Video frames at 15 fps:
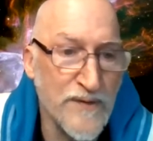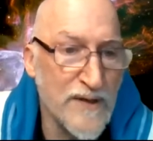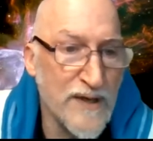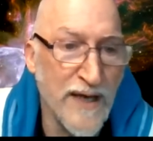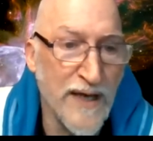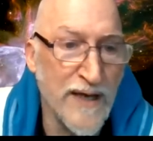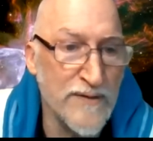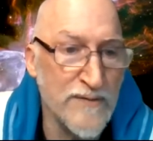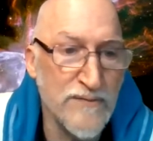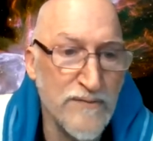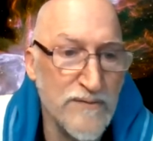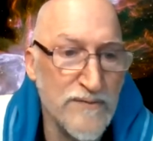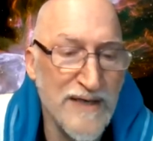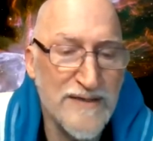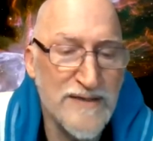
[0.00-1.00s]
and
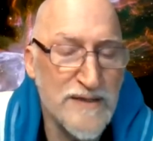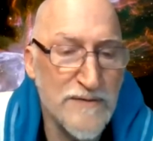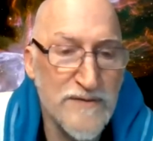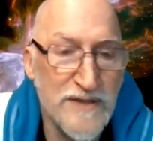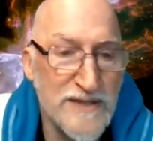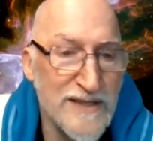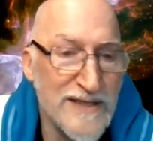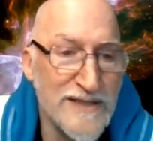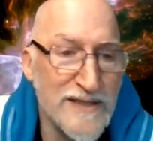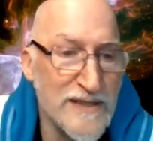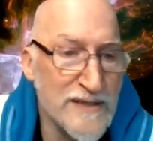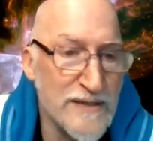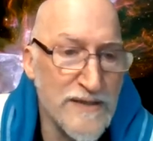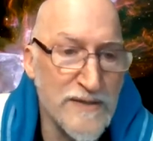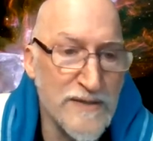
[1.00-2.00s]
that stuff doesn't
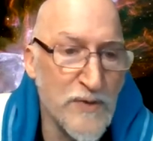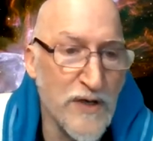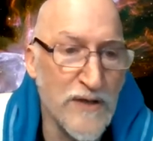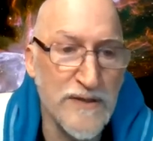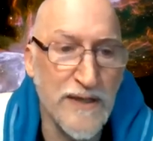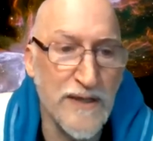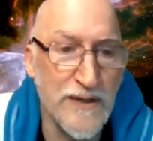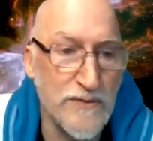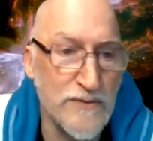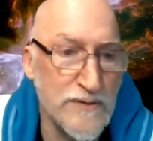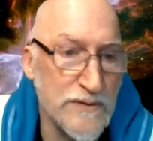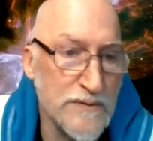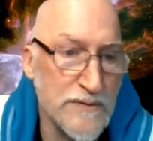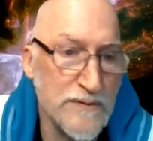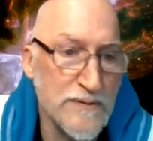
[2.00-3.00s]
exist in small towns
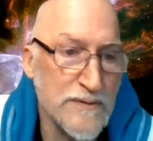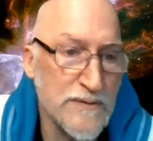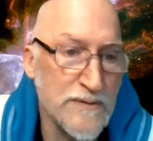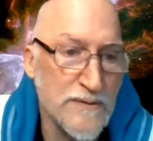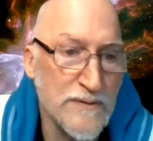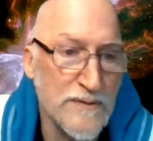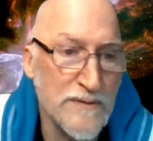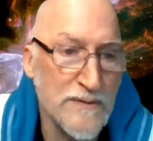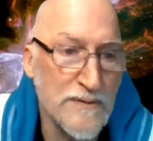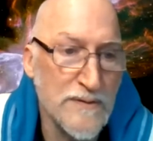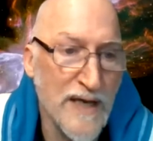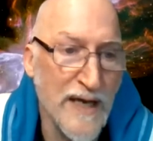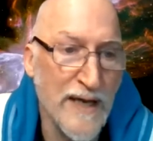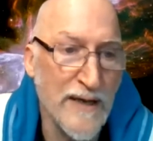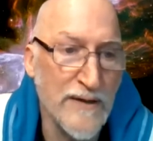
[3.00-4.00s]

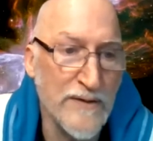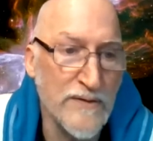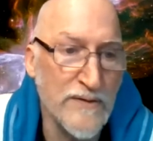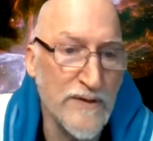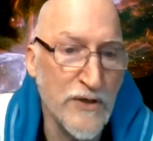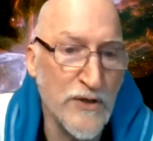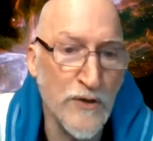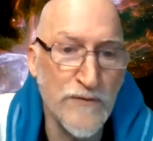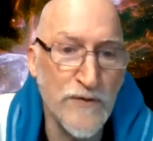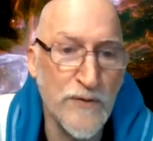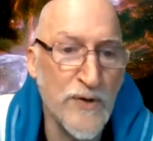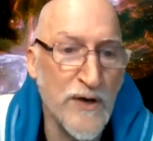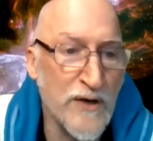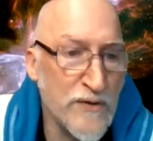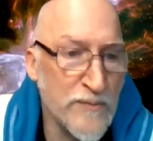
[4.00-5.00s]
and you know if they're
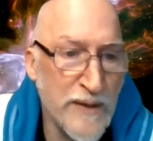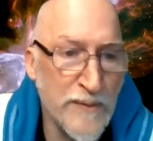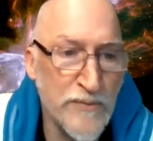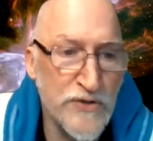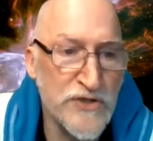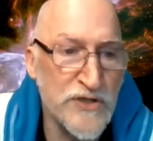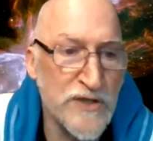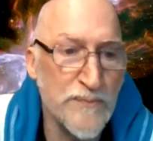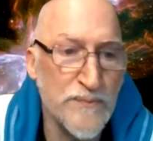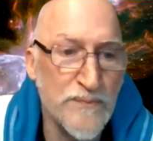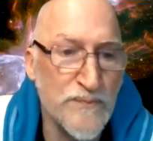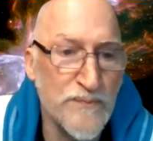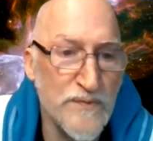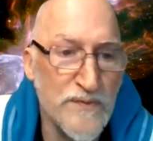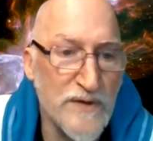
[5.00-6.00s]
part of the membership
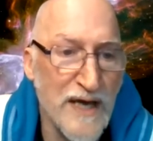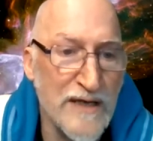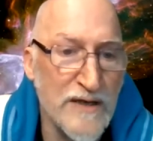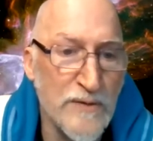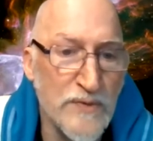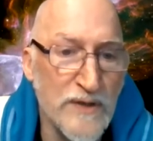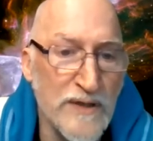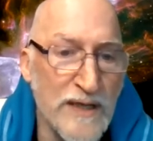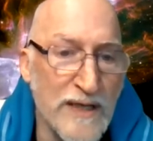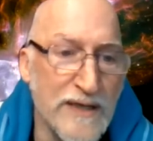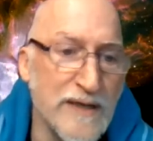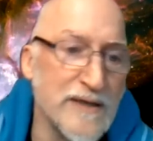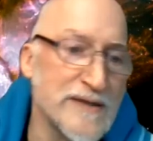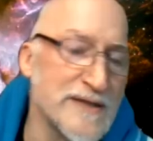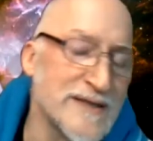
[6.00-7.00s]
that can be like
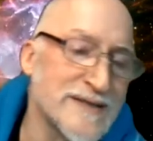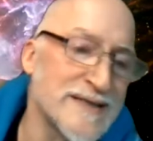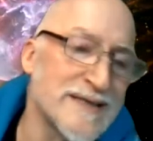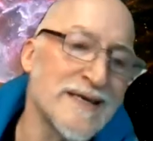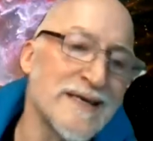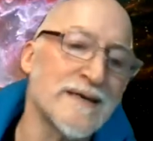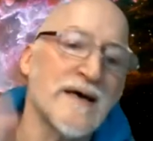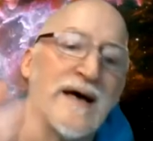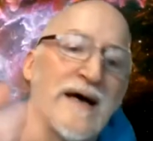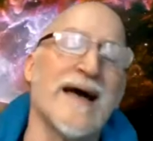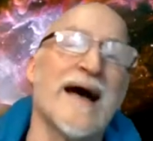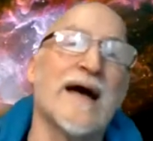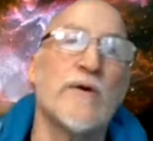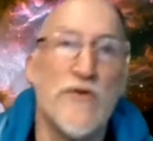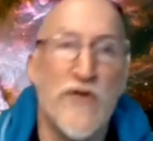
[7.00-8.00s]
it's, it's again I,
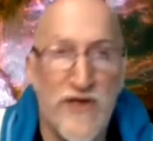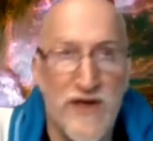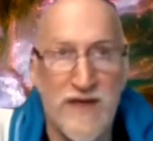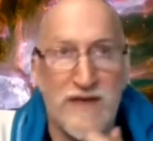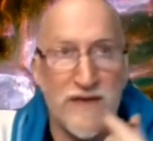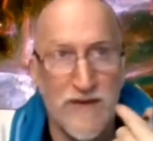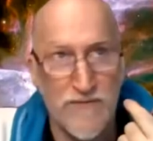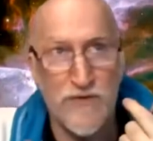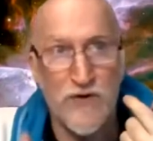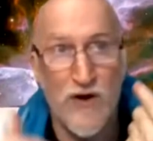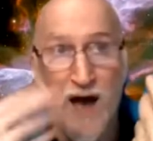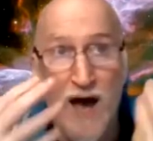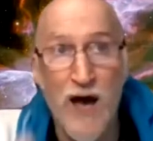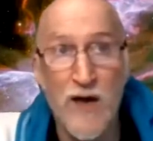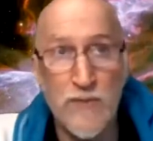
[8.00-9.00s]
I would think if you're a
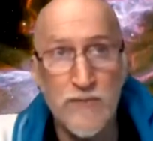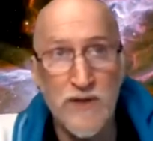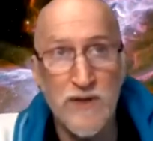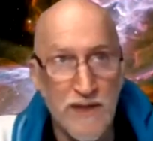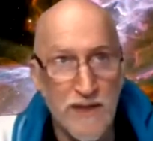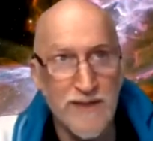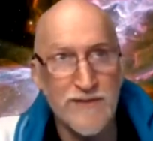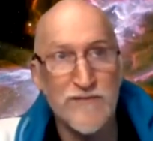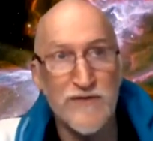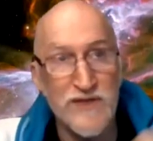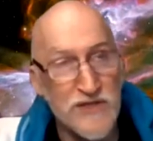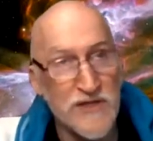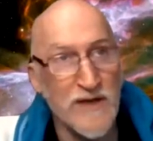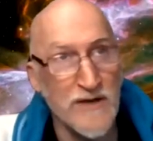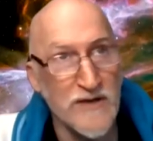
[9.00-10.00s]
hub
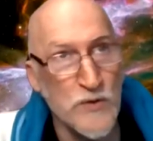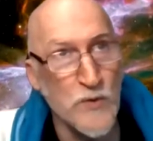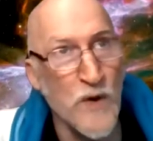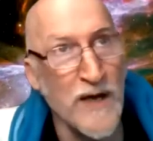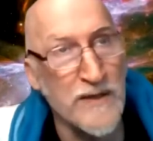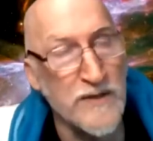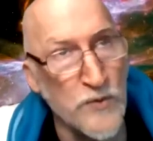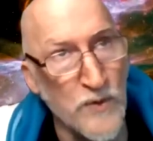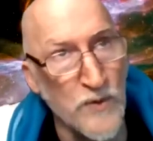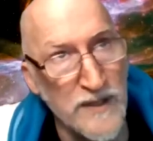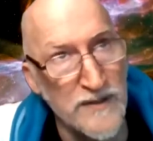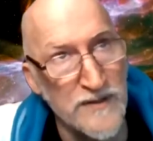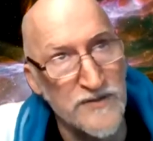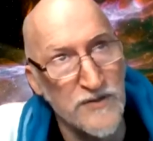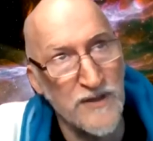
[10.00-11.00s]
vision here you want you want
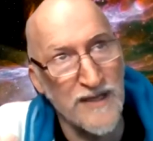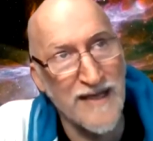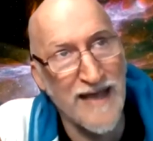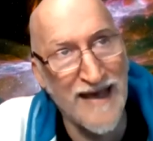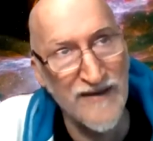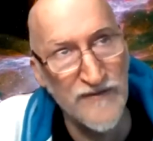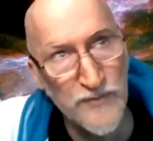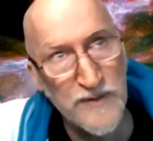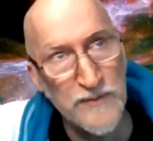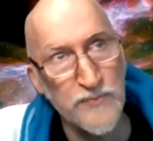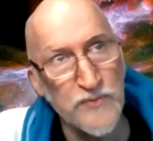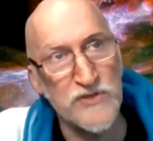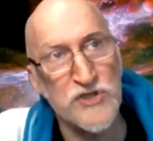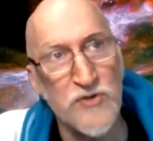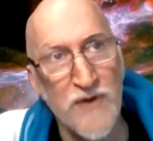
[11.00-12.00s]
to sort of like have
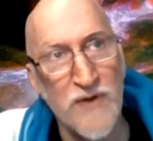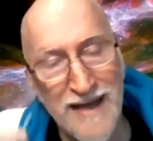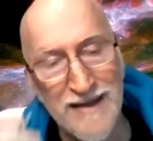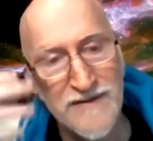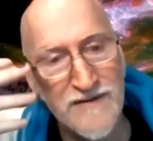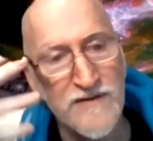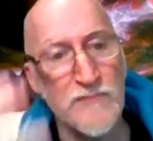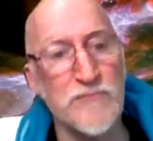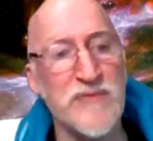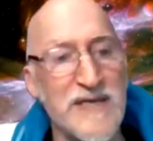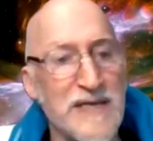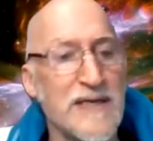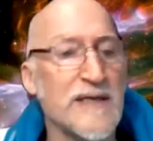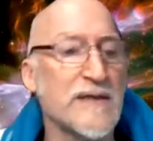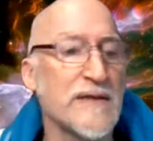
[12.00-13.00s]
people attracted to
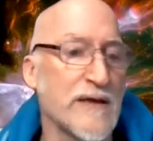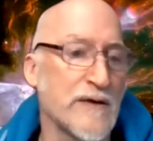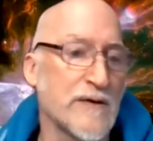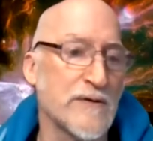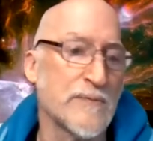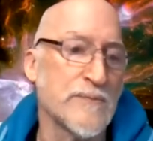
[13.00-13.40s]
being there